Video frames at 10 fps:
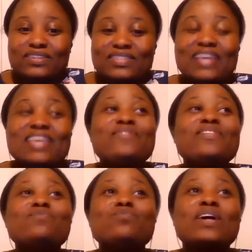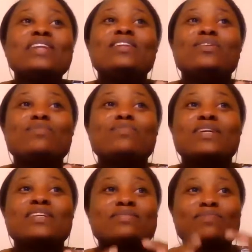That even when,
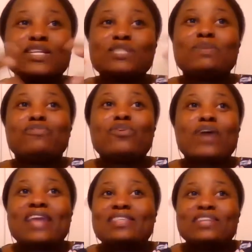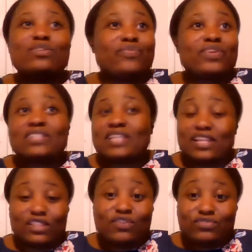because before I did the things that I
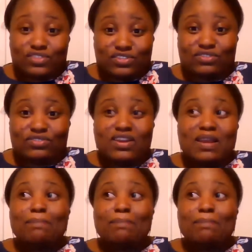love to do,